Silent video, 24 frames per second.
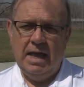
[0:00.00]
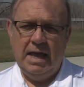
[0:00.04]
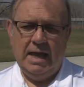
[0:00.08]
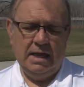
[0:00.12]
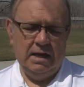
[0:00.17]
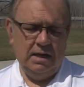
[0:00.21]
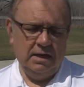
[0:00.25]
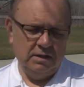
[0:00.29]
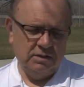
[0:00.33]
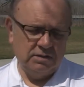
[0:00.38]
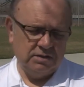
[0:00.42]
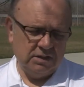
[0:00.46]

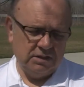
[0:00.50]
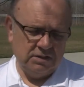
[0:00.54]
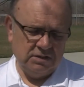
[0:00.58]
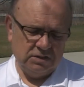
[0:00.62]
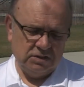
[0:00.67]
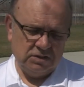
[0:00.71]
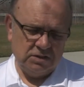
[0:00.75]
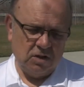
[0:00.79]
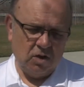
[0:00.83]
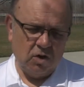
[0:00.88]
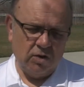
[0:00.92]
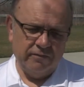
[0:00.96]
and it's,
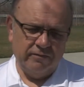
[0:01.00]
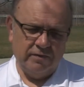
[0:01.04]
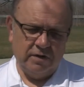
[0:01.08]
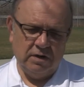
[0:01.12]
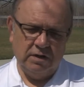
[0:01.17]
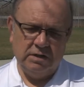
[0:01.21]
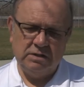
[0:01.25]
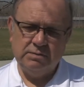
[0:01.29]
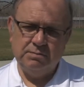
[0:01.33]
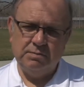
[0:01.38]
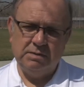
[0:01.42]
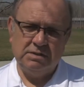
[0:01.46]
it's all
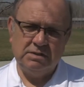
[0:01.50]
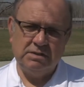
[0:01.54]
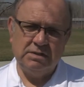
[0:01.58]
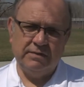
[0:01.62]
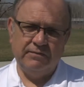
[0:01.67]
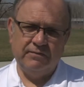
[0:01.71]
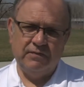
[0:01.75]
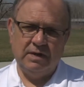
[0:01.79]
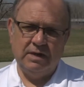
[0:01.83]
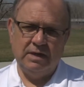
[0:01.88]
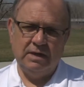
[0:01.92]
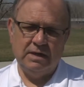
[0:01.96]
very
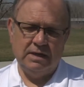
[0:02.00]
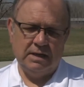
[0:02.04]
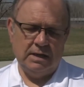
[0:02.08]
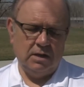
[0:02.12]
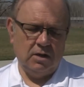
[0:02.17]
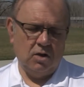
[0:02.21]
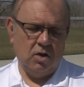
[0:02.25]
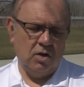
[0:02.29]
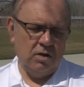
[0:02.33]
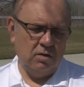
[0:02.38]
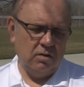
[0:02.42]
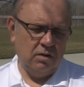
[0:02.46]
specific, uh,
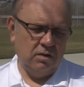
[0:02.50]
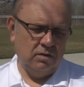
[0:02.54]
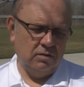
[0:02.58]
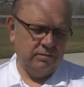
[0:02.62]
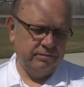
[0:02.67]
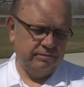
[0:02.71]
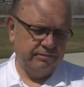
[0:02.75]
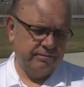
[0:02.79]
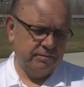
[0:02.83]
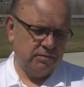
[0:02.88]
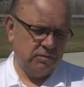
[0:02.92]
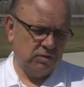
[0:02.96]
all
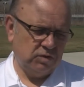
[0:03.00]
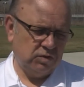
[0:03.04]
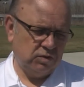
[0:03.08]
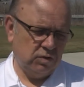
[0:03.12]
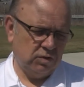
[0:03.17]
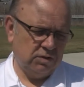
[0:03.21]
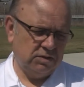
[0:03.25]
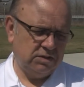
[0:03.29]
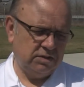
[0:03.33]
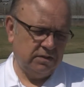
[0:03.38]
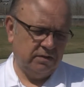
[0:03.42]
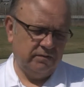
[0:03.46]

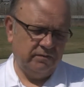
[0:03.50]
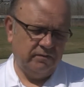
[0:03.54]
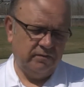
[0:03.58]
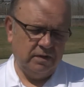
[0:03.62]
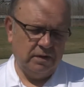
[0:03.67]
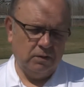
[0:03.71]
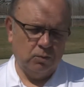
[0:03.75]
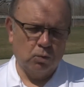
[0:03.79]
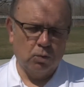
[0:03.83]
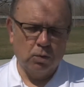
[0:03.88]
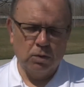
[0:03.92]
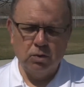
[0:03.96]
sorts of
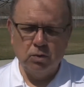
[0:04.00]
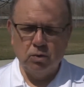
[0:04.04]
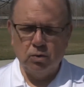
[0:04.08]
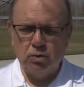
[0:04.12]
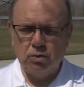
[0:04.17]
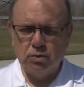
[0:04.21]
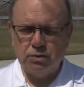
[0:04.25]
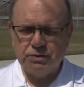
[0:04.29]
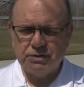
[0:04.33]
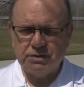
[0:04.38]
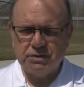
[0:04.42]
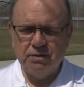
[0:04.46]
uh,
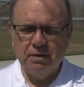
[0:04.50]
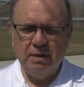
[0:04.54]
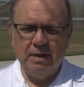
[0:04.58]
rules.